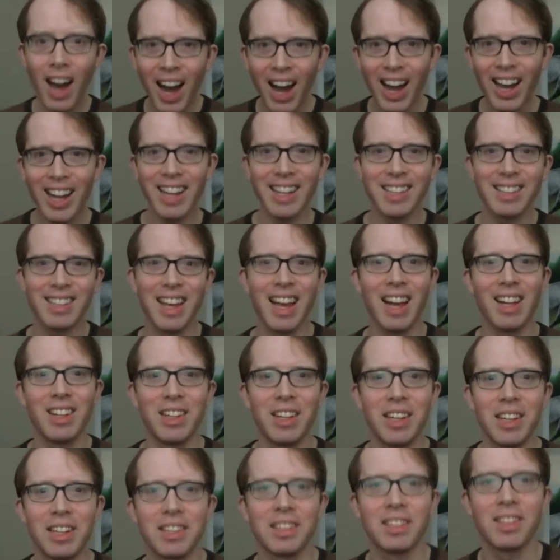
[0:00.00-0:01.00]
Hi, it's
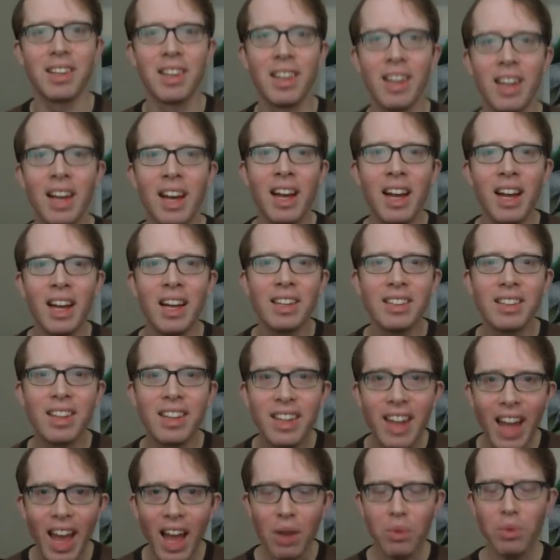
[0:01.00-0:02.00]
Alex.
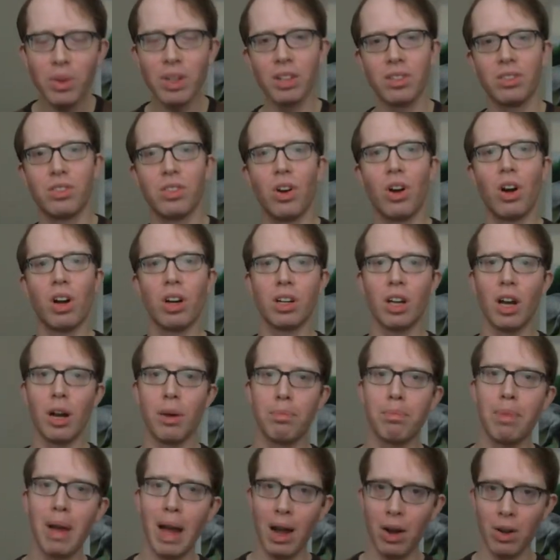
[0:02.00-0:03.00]
Today I want to talk
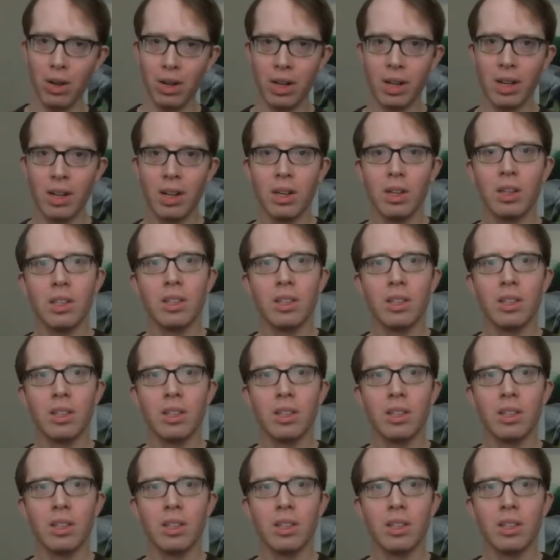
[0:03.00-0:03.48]
about